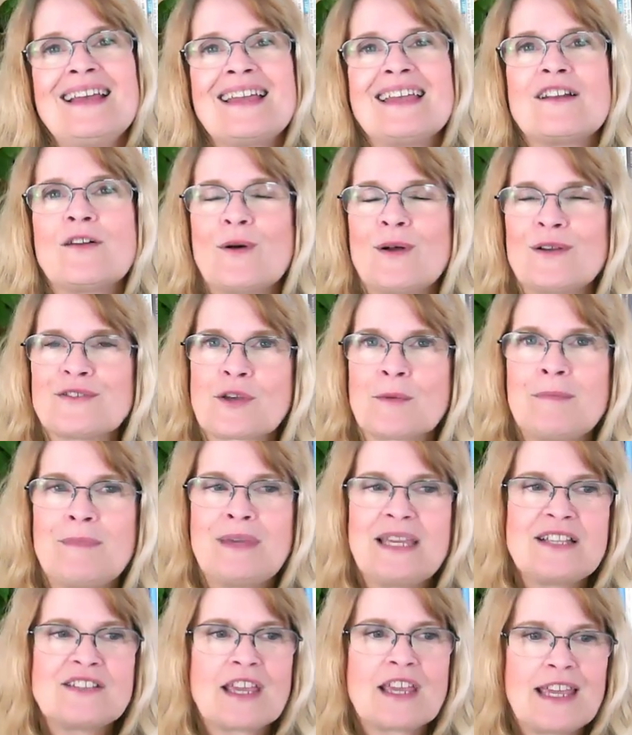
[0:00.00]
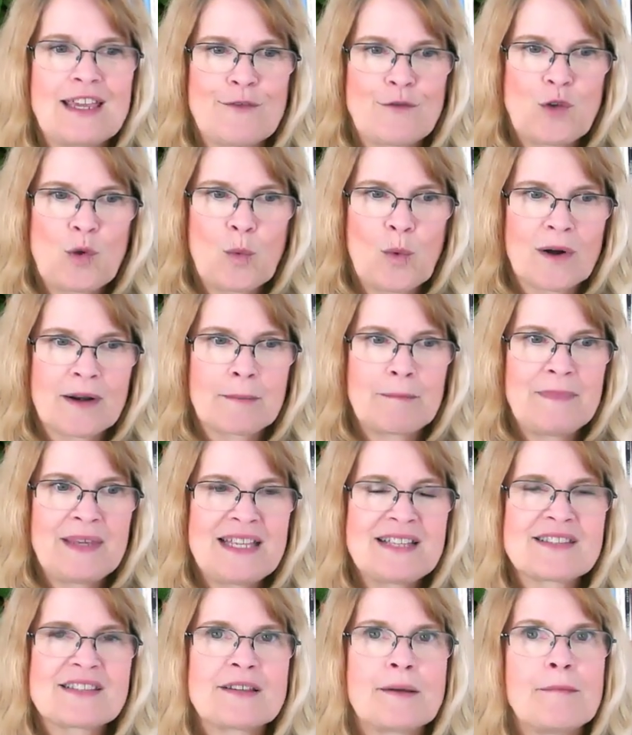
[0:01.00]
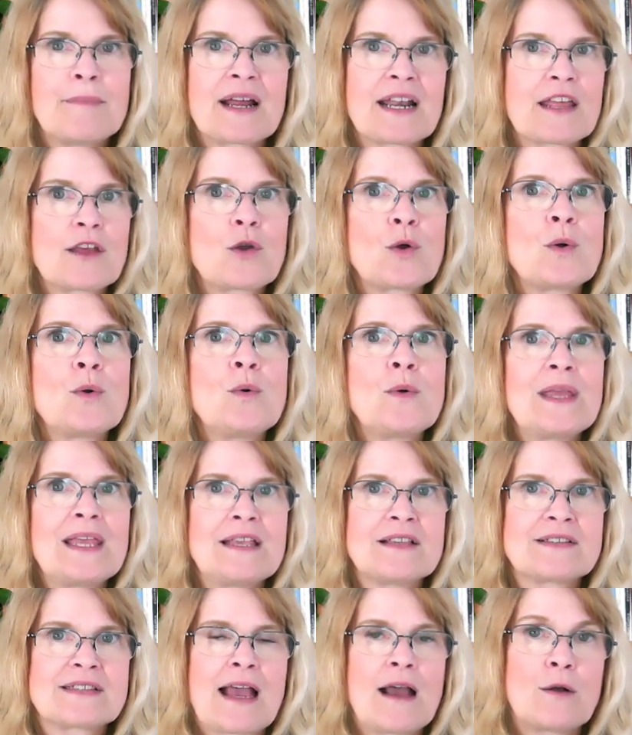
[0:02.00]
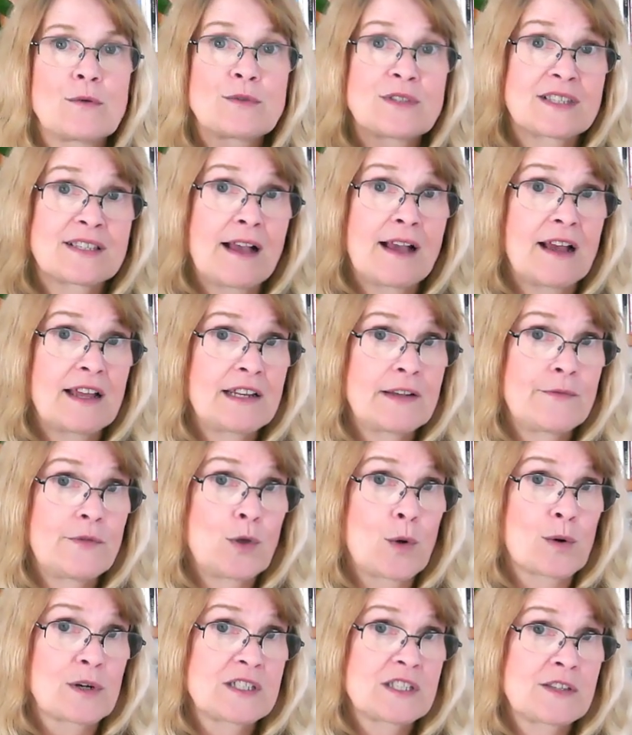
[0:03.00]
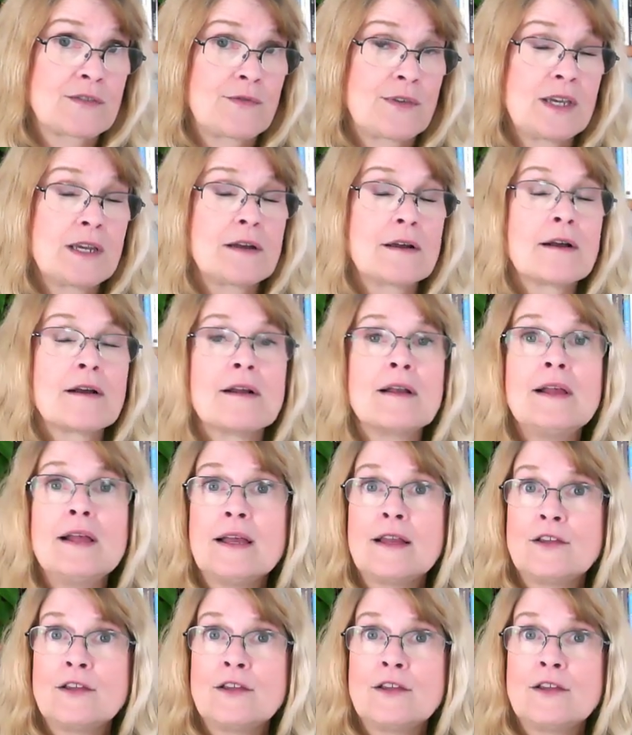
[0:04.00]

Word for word: It also means if you want to meet somebody who is outside of your sphere,